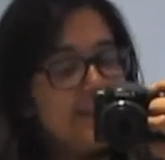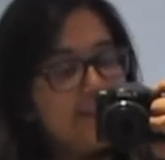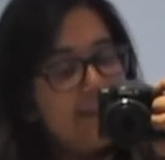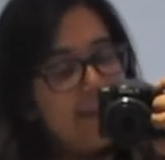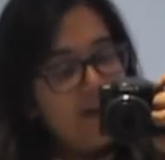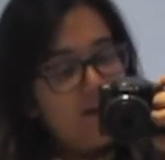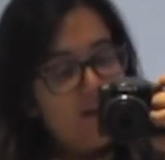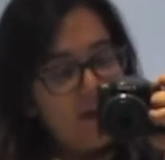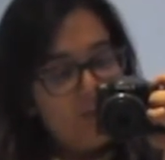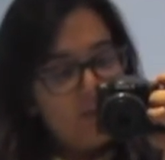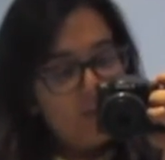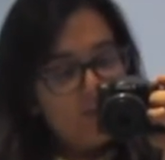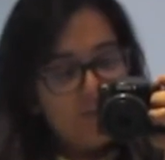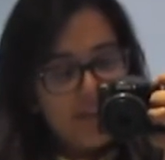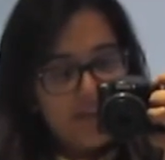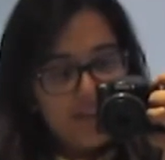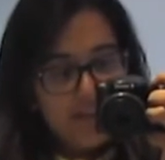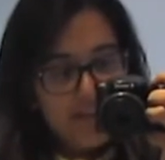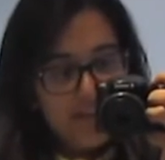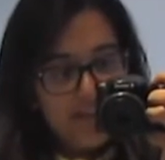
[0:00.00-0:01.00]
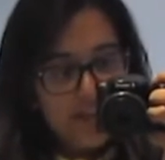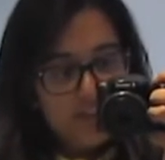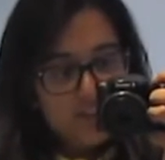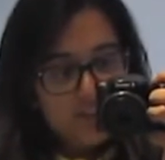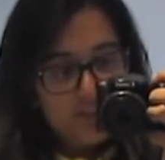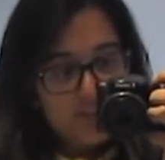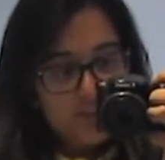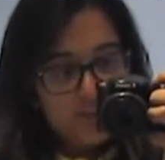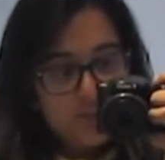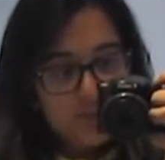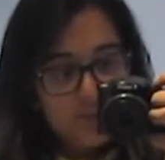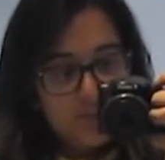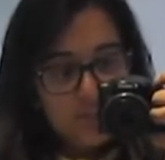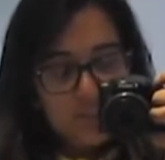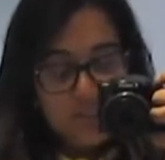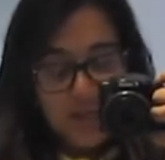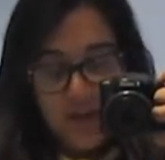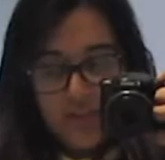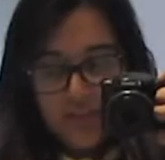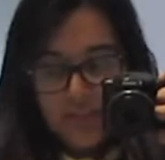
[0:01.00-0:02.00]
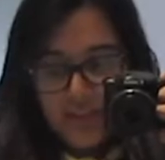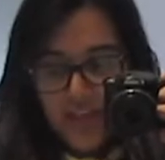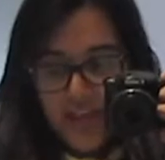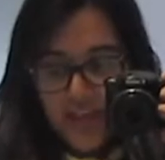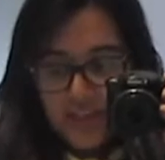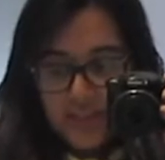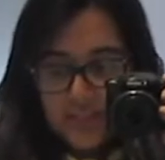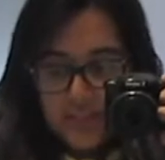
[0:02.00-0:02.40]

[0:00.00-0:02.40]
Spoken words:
Now I'm all ready to start the day.